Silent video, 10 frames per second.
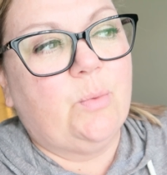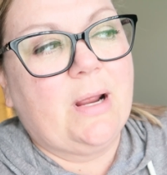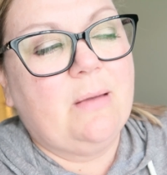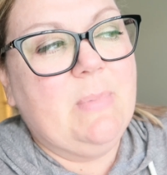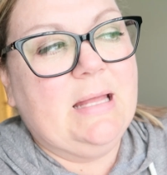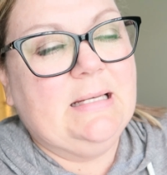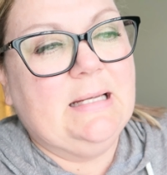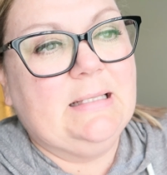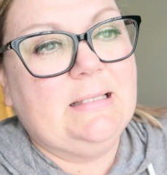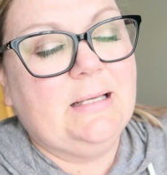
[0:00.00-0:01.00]
recommend
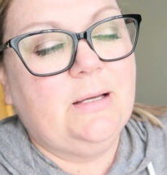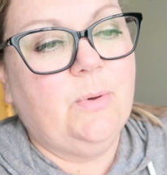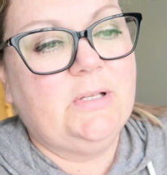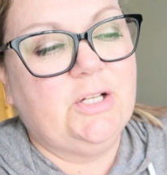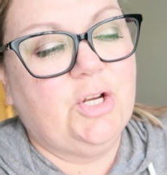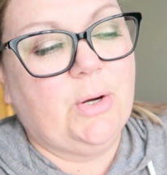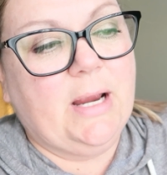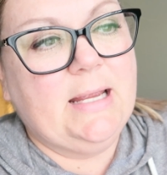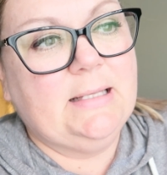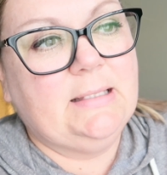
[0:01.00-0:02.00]
it. It wasn't
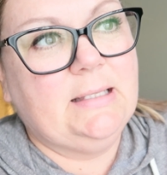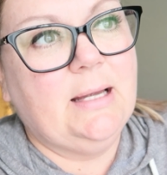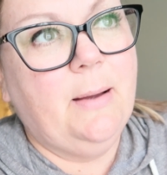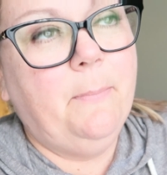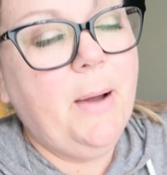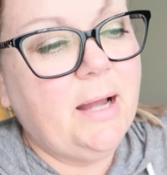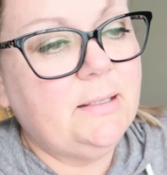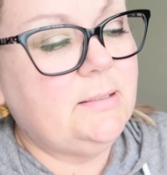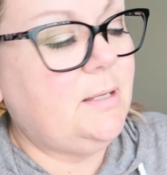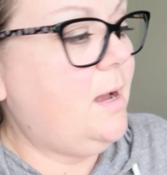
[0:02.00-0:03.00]
great.
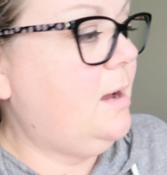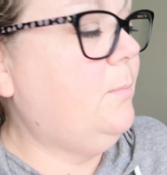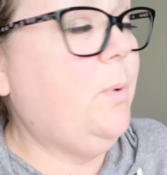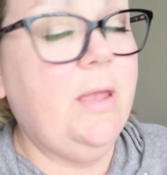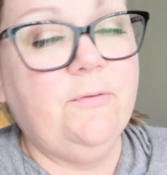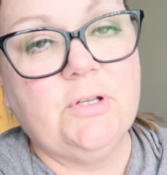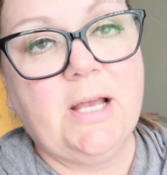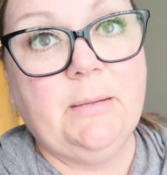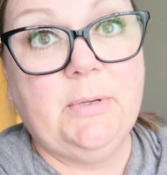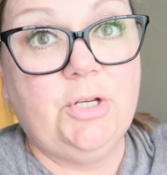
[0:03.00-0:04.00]
But we've just
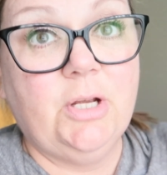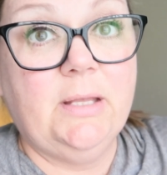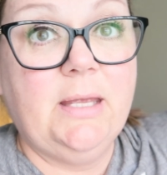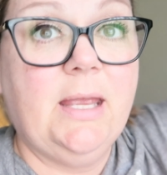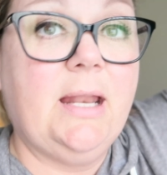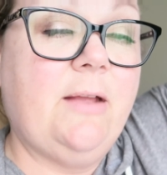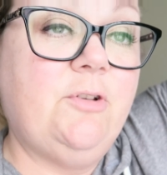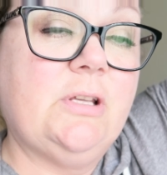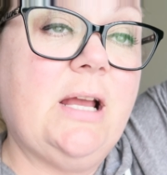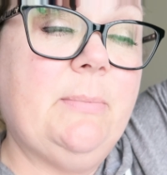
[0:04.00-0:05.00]
kind of been chilling, and I've
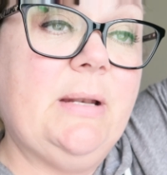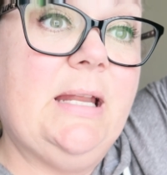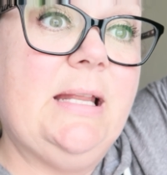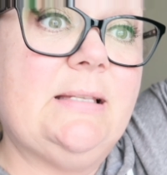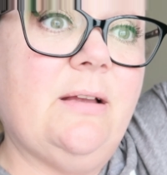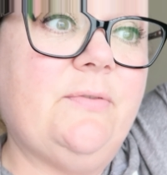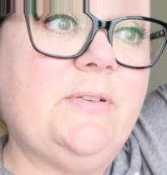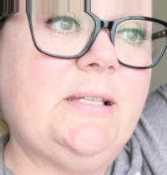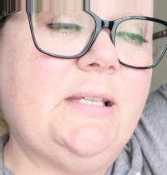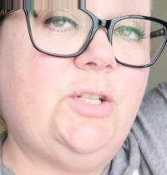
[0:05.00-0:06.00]
just kind of been getting stuff
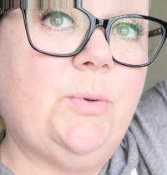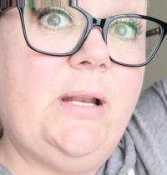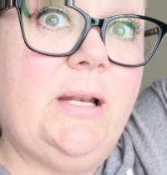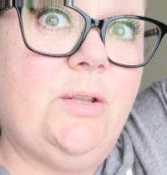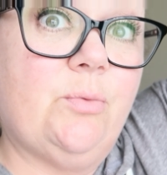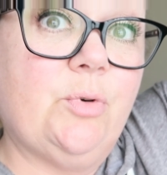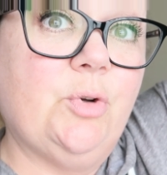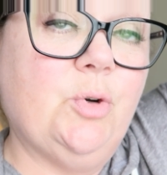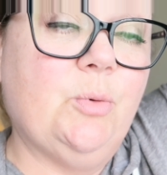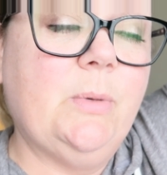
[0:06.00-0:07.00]
situated in the
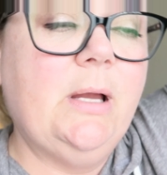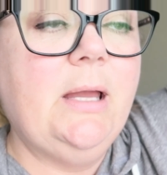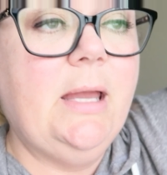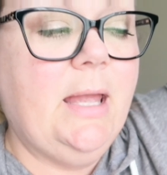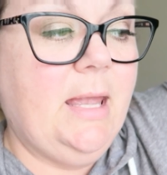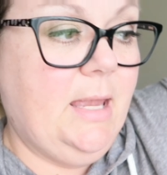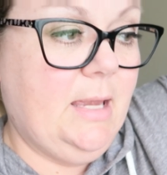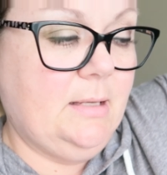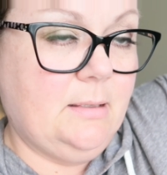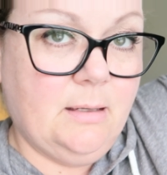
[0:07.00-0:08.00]
room,
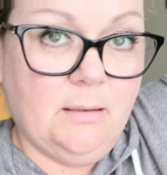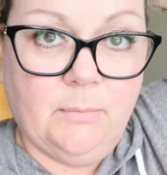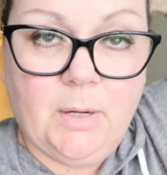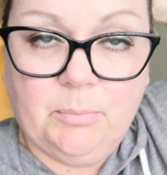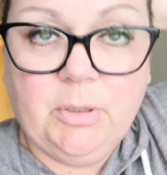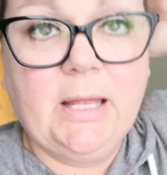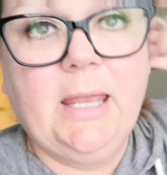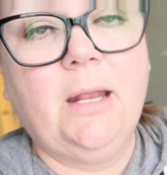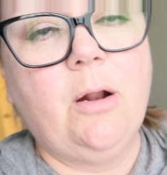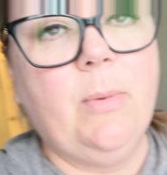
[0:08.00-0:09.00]
and I'm
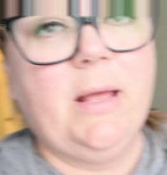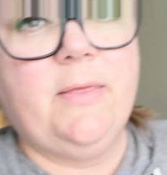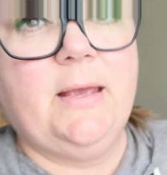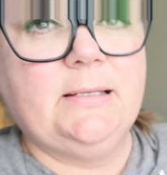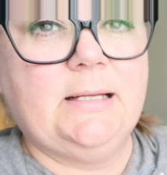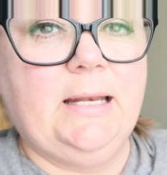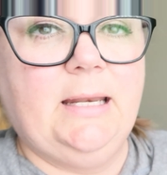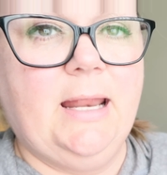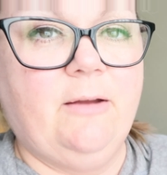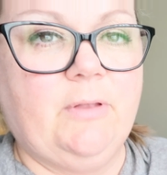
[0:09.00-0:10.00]
plugging in all my things that I
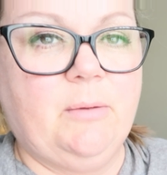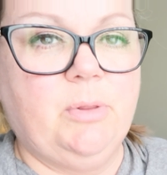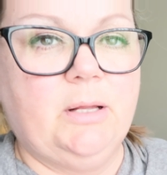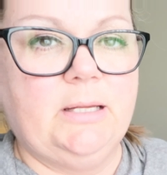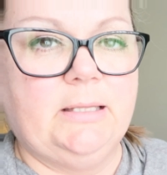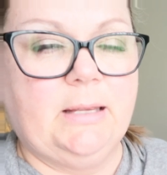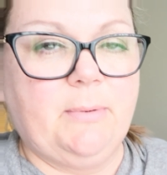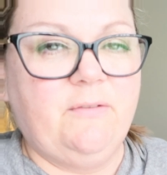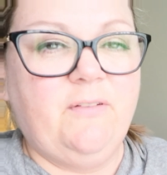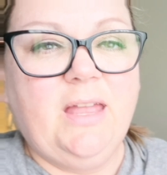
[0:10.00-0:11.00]
need to have like plugged in, like
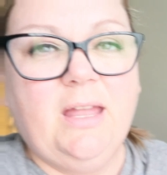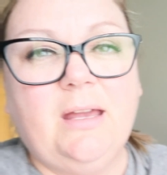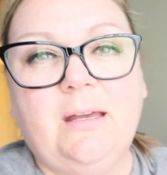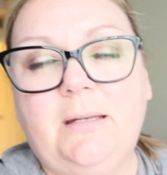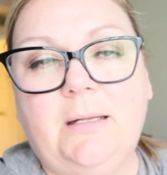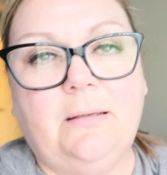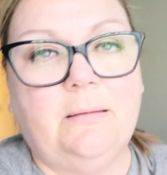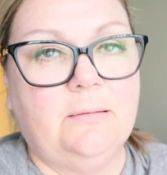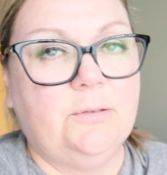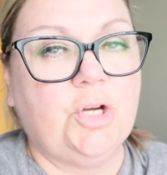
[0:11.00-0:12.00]
my fan
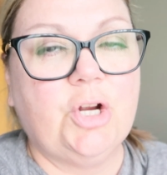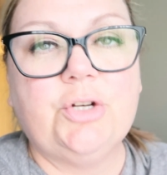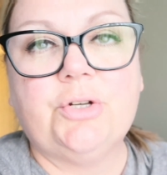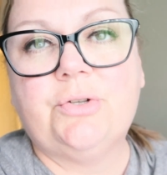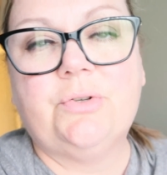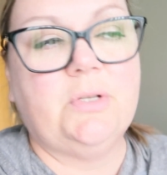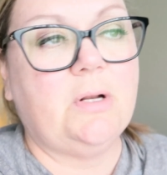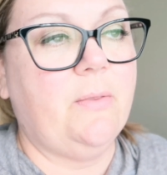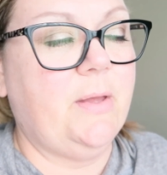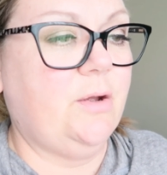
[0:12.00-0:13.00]
and chargers
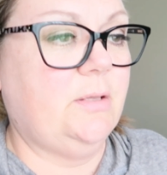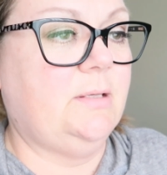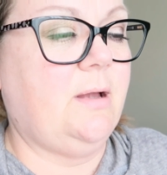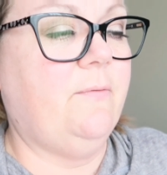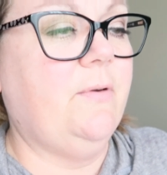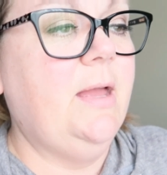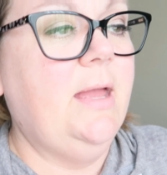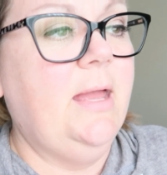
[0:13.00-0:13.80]
and all that good stuff,